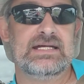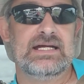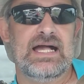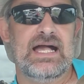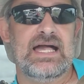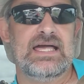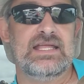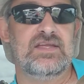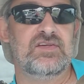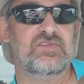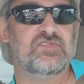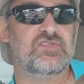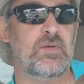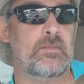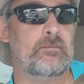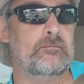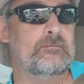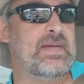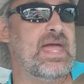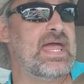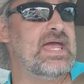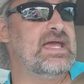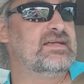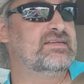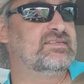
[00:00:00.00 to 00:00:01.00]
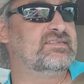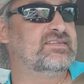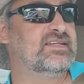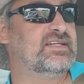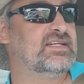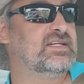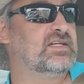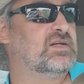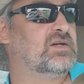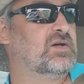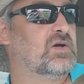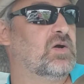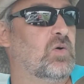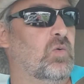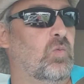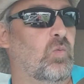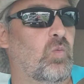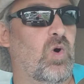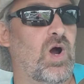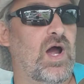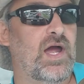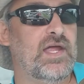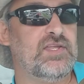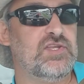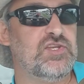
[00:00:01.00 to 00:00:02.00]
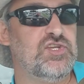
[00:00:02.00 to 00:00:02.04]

it is amazing what